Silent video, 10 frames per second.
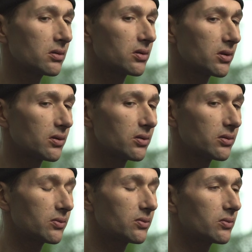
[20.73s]

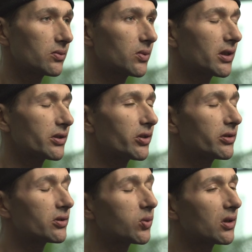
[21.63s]
So when I
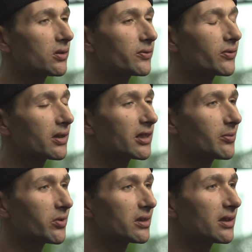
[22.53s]
turned 12, I
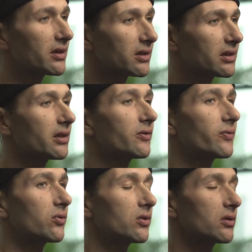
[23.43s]
came here in
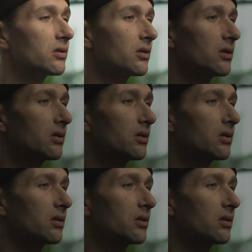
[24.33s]
1994.